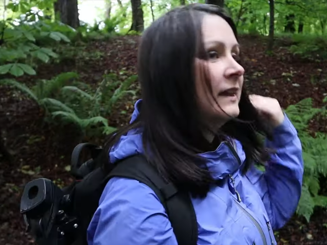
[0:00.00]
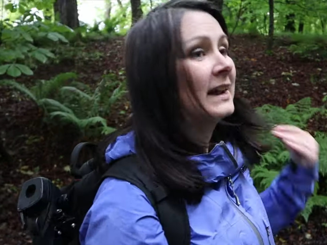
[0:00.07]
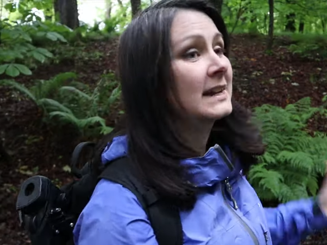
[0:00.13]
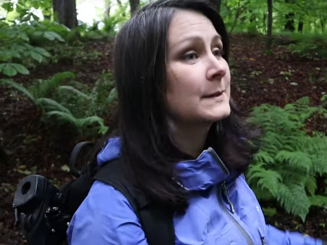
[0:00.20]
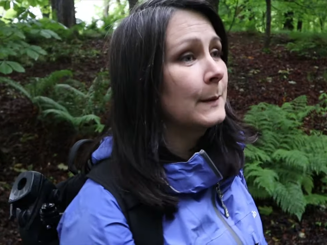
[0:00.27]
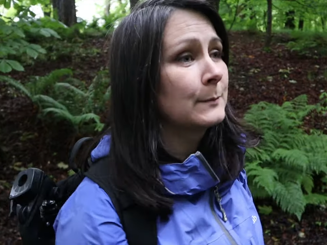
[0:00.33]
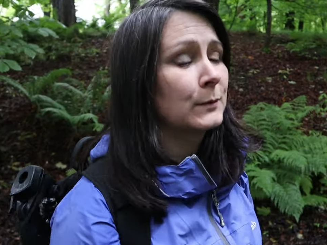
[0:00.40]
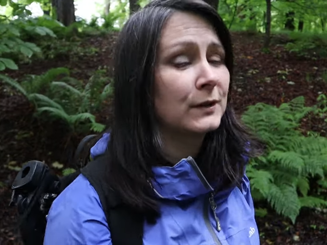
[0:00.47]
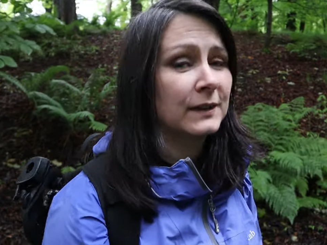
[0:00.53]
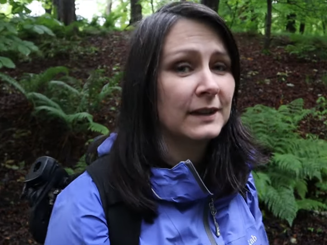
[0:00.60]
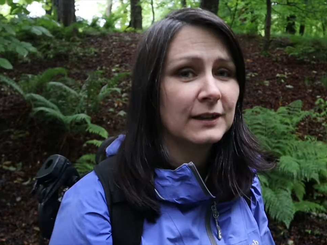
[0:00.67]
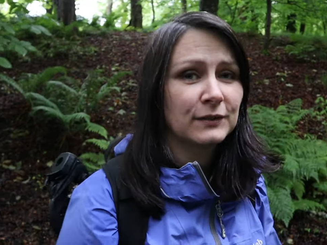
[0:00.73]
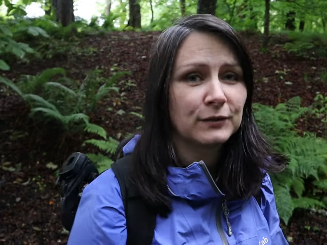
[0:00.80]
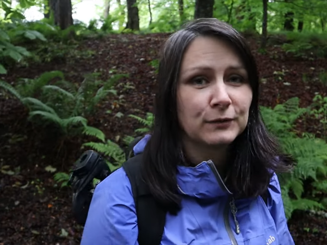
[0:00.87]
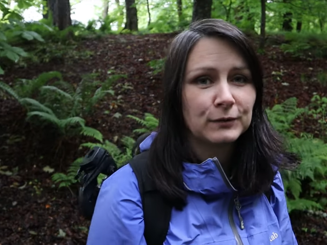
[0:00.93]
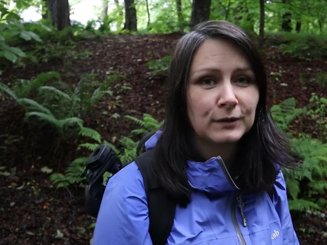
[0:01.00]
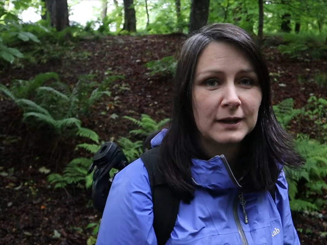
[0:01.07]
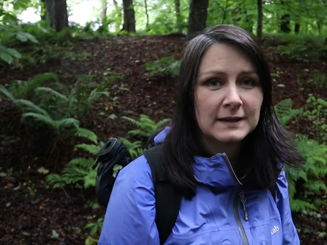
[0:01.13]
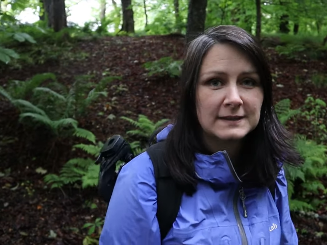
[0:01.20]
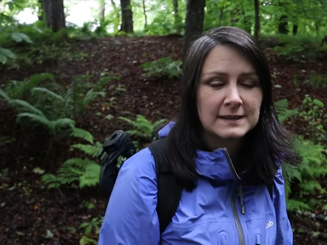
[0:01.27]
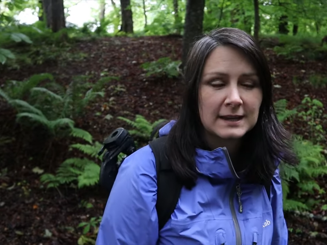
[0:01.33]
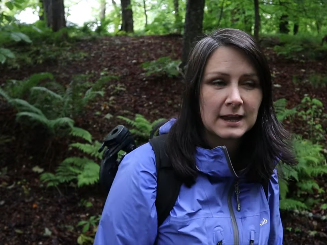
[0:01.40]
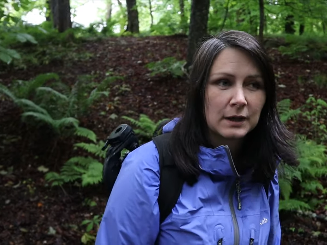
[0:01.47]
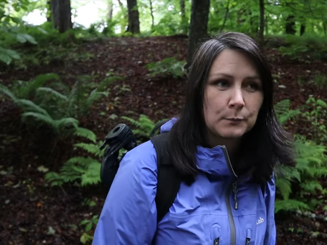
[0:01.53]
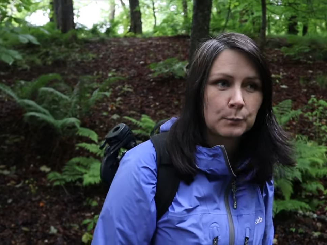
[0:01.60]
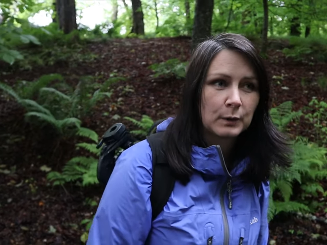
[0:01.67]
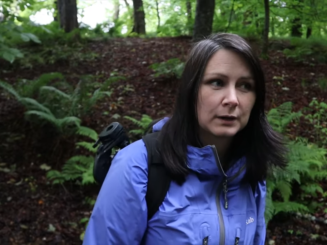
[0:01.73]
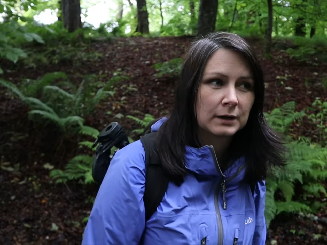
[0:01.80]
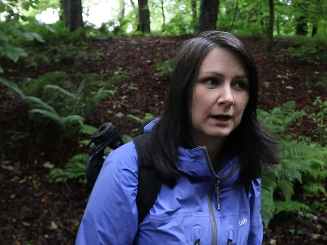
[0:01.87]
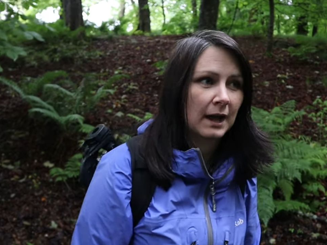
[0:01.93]
next spot I'm going to take you to is
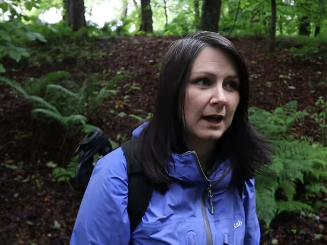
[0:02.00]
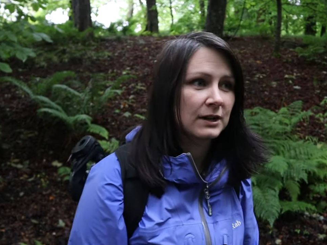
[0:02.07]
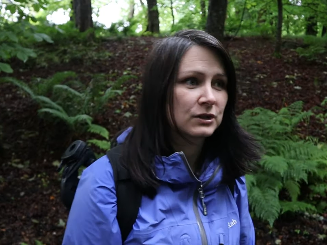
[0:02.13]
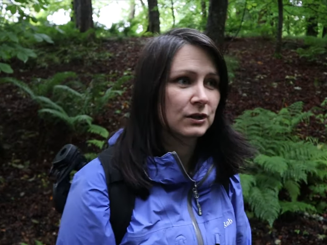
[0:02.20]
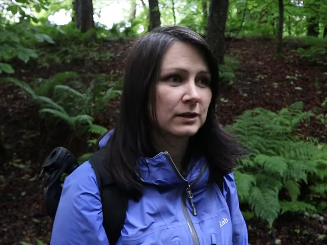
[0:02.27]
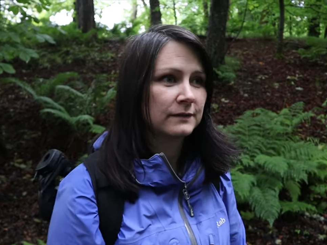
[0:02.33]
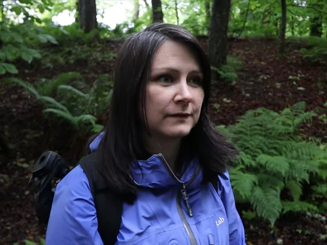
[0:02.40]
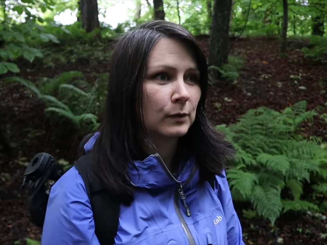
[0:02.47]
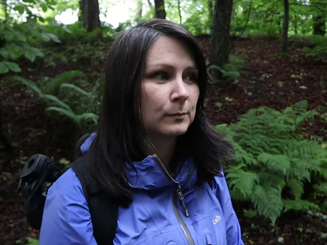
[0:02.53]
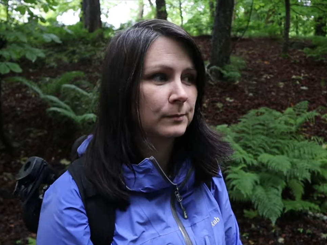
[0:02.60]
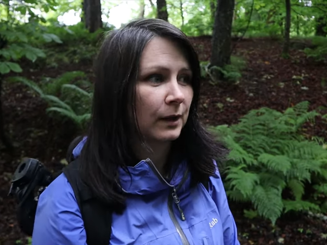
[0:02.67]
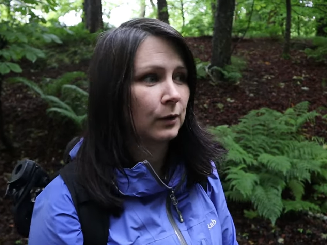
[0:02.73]
where actually they filmed